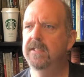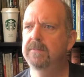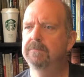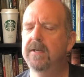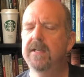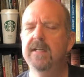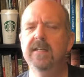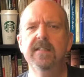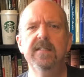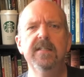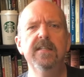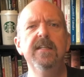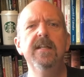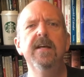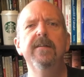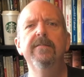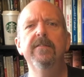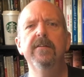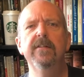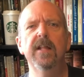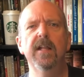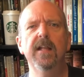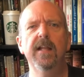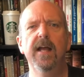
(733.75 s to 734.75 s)
but it is
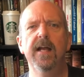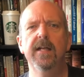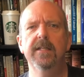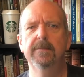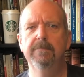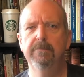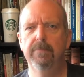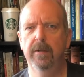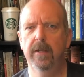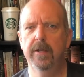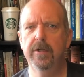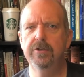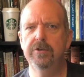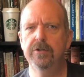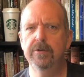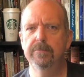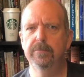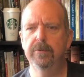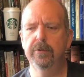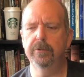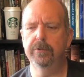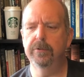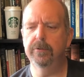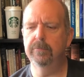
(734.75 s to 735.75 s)
nevertheless
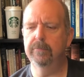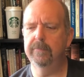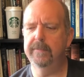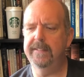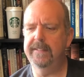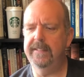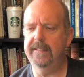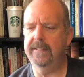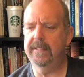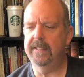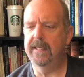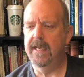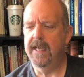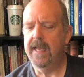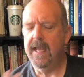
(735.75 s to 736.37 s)
pleasurable to read.